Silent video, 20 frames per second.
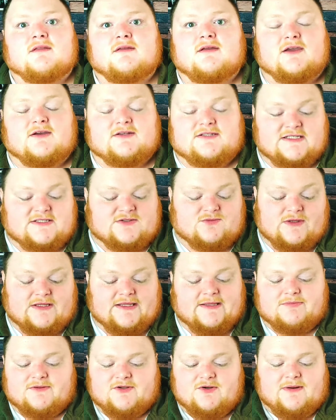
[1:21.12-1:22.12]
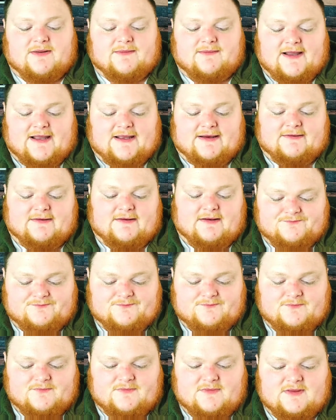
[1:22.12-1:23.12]
It just really blew my mind.
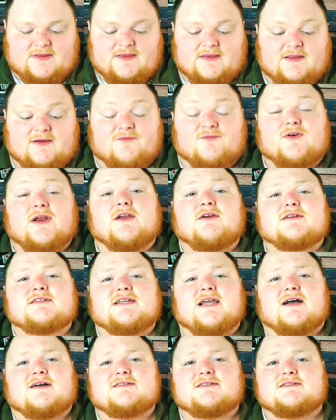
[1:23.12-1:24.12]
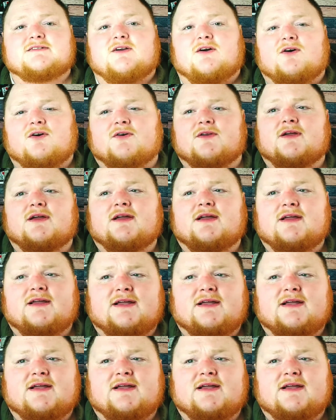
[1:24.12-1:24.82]
The fragrance house is called